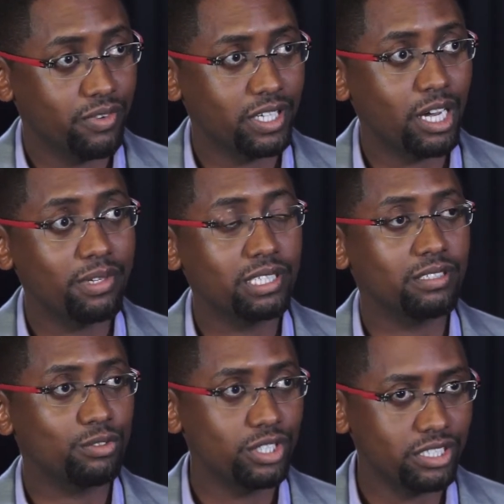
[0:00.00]

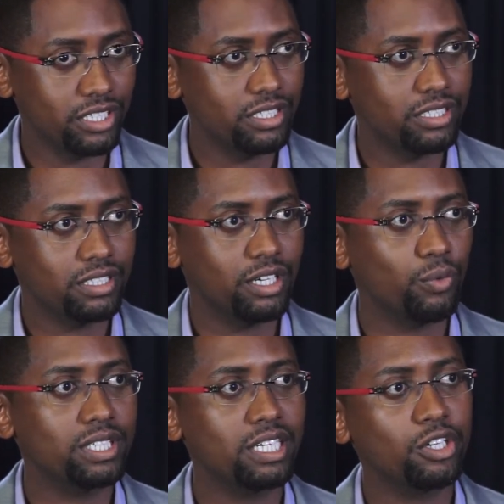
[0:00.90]
fundamental research.
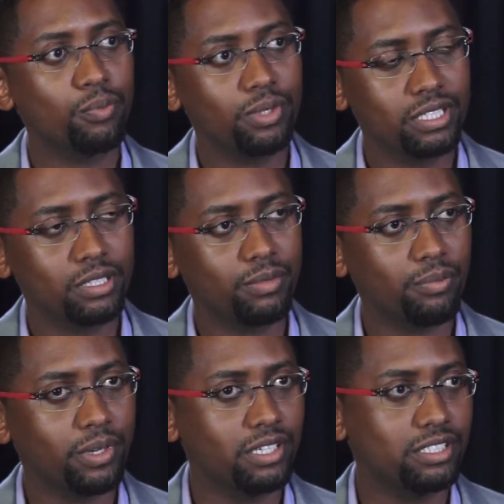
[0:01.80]
And once I completed my
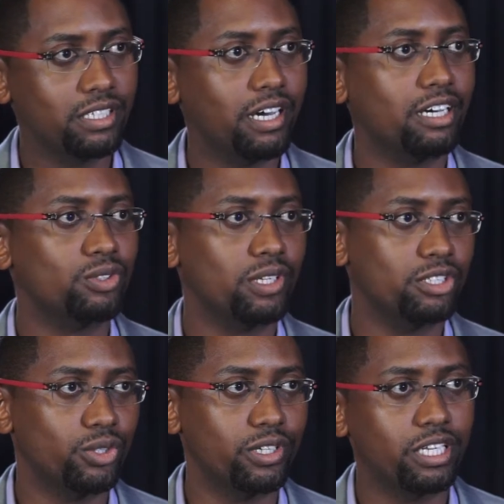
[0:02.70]
PhD, I actually
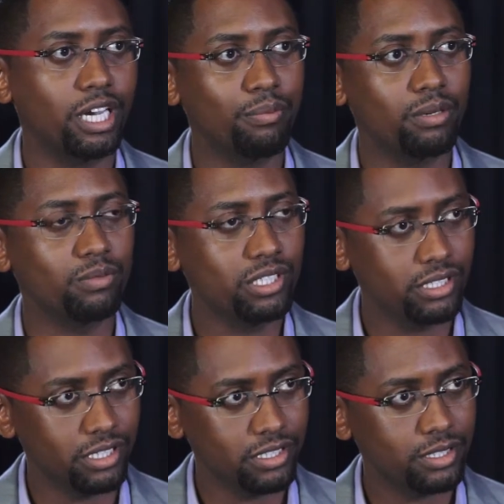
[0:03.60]
joined IBM
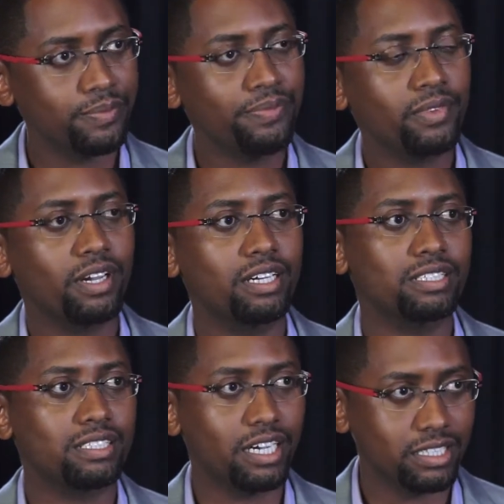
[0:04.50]
Research as
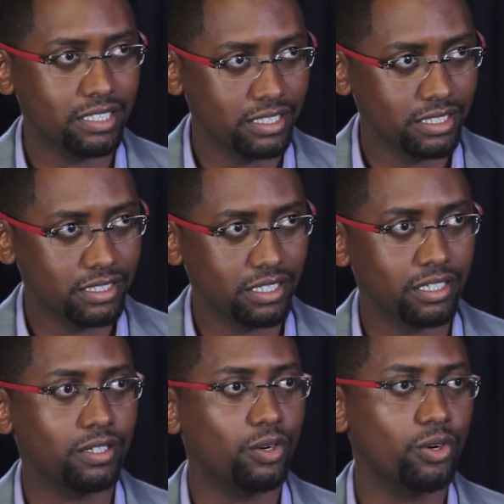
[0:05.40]
a scientist
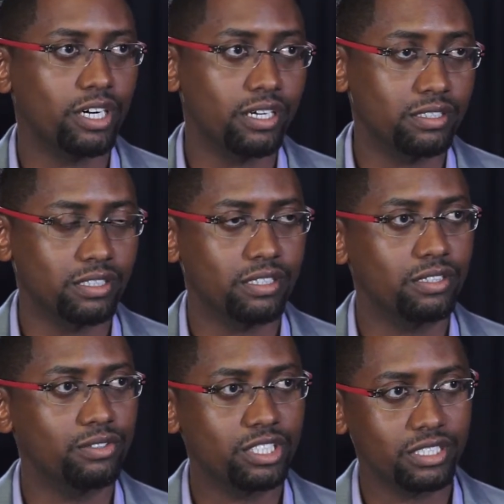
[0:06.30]
or as
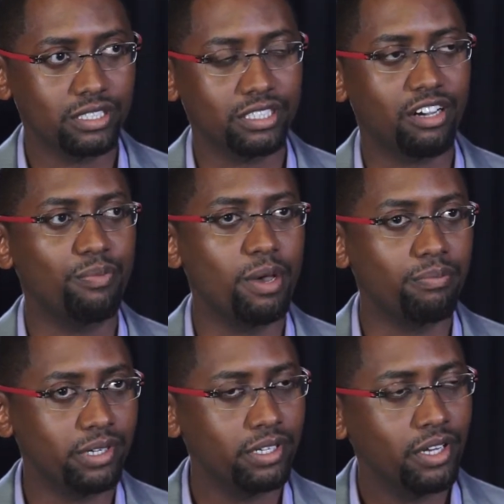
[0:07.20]
a research staff
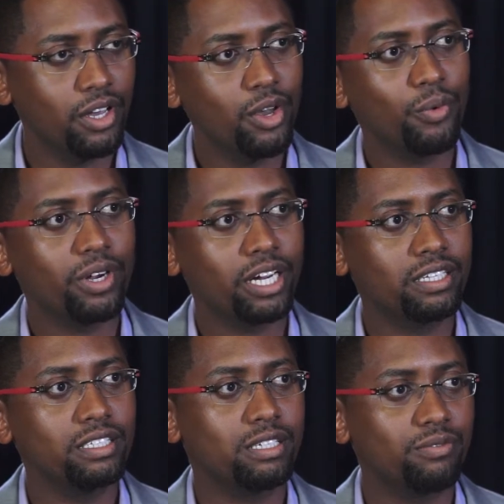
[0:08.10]
member, where I
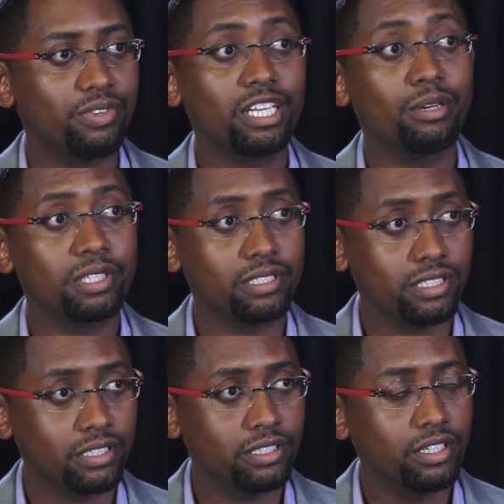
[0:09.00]
did some
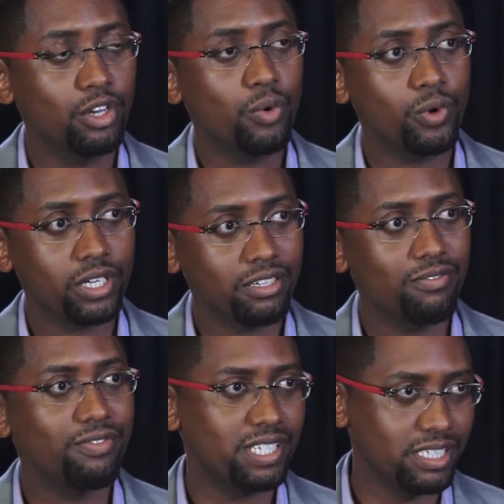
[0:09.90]
fundamental work
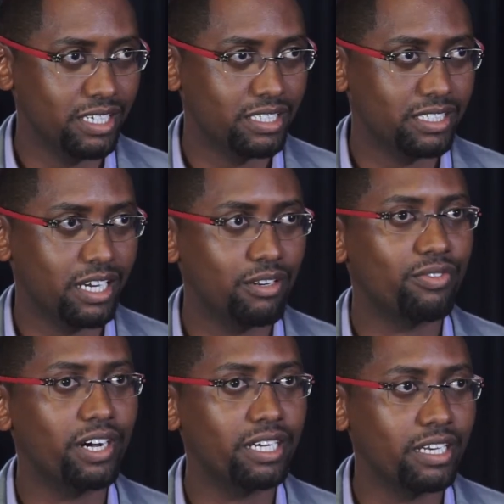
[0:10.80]
in physics, and
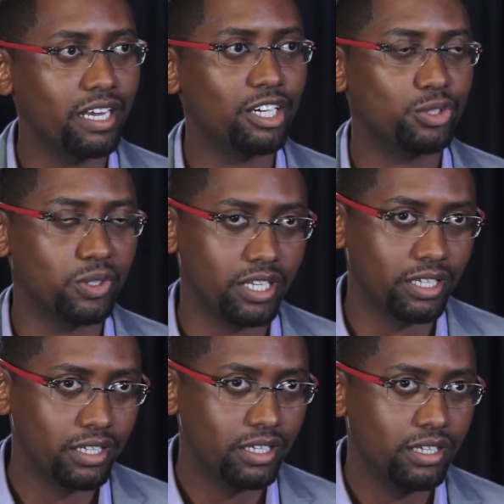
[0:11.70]
finally
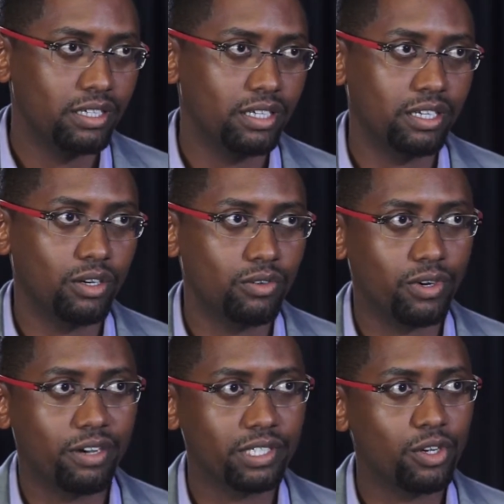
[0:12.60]
actually,
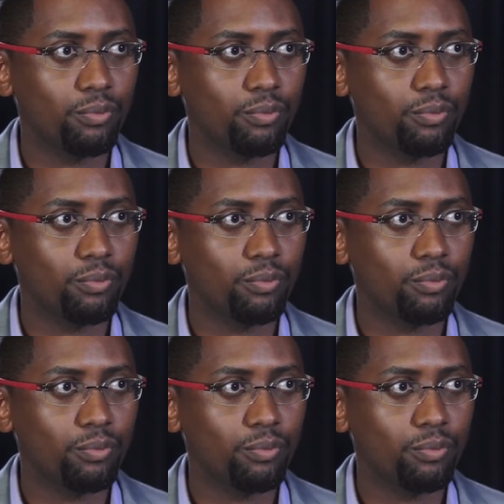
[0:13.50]
after